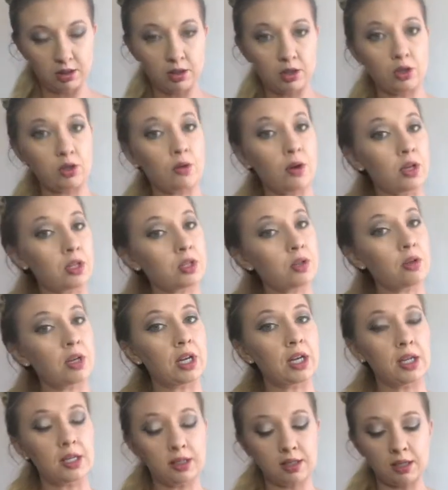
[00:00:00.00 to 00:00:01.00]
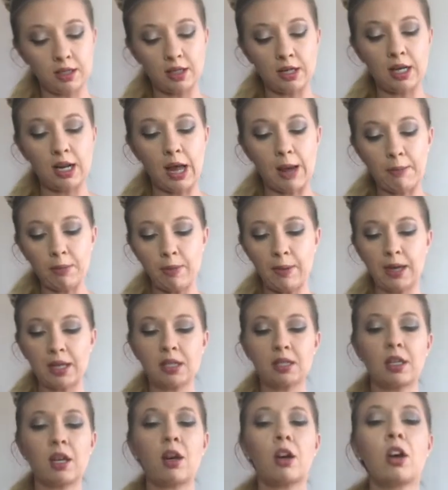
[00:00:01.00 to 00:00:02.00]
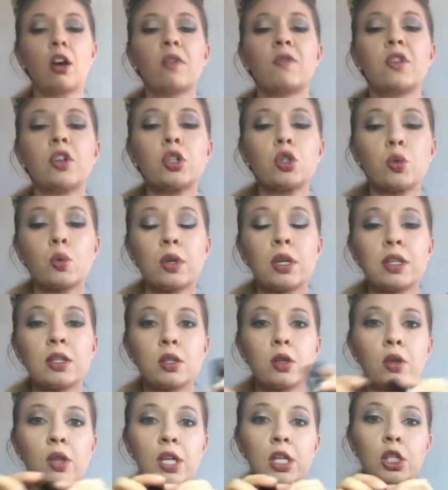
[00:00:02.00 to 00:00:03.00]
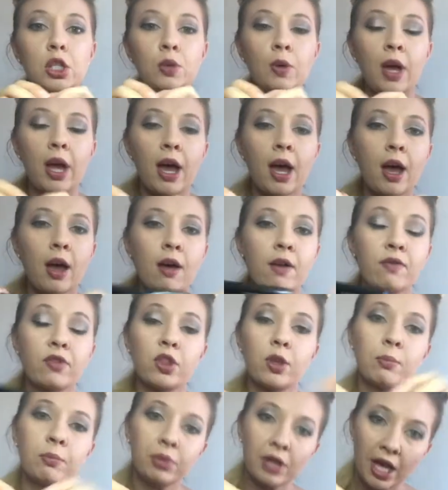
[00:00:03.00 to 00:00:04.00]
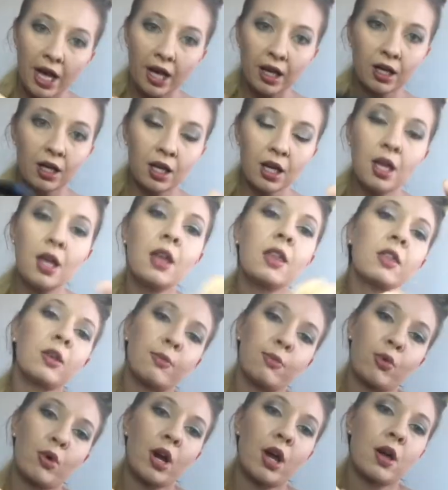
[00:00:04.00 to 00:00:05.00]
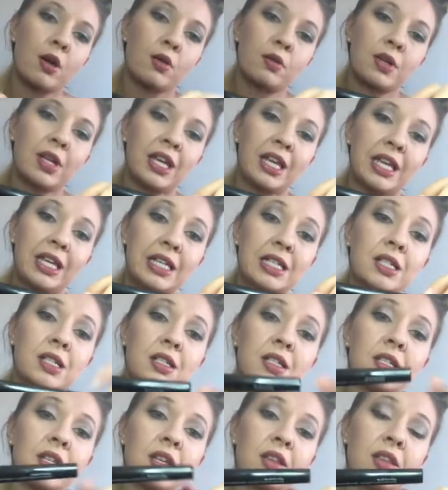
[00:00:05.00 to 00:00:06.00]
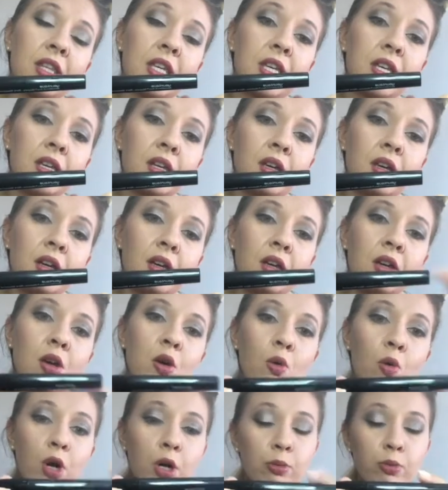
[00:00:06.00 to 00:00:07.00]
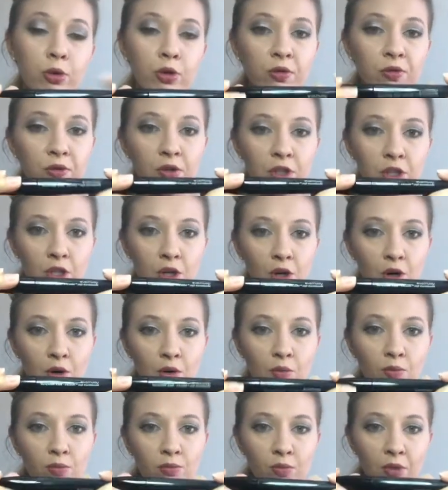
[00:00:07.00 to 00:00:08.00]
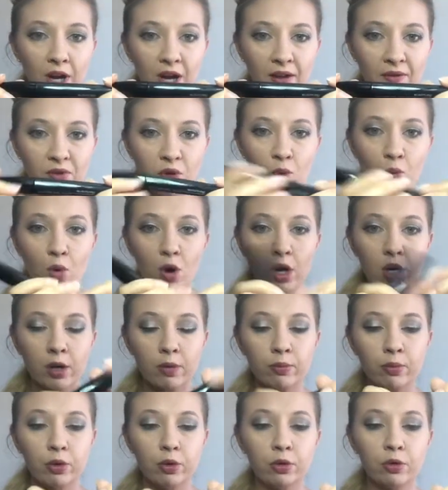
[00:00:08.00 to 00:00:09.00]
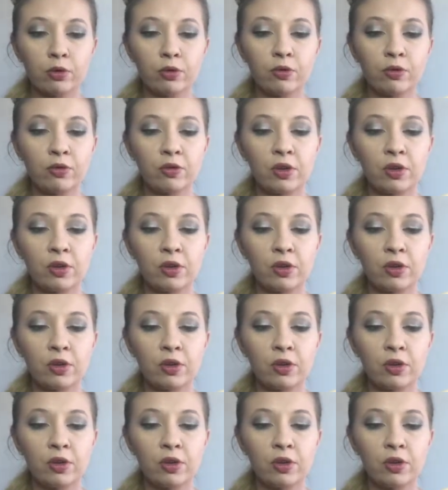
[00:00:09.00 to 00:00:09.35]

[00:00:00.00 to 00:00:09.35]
You also get an epic mascara of your choice, so they do have the black, the brown, and the waterproof. So I have the waterproof.